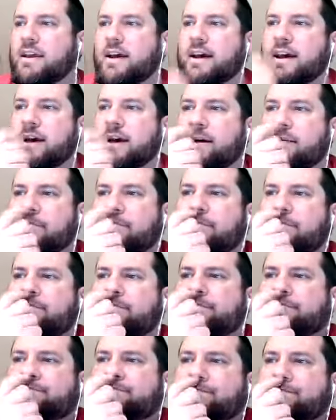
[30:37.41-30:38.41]
Um,
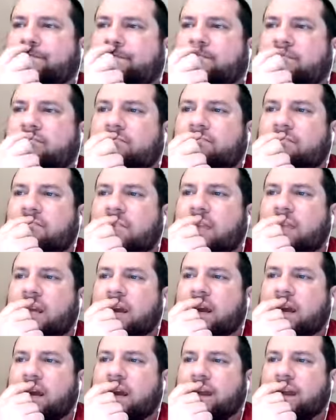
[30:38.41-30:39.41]

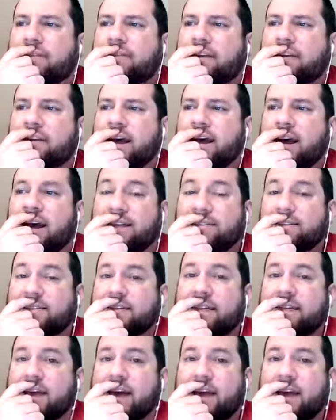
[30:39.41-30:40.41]
and I think that I
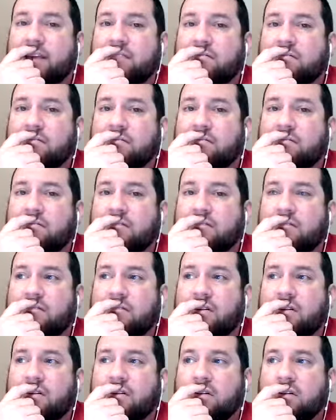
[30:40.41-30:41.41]
see that
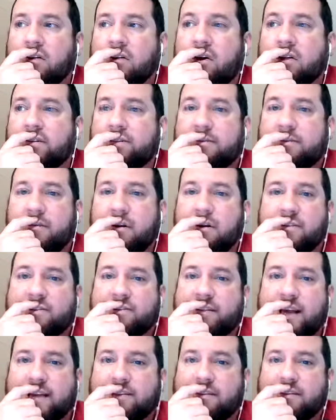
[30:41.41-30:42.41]
on all
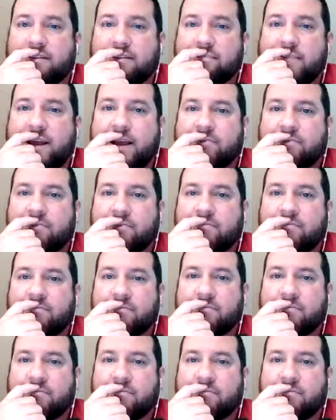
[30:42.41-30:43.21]
sides of the spectrum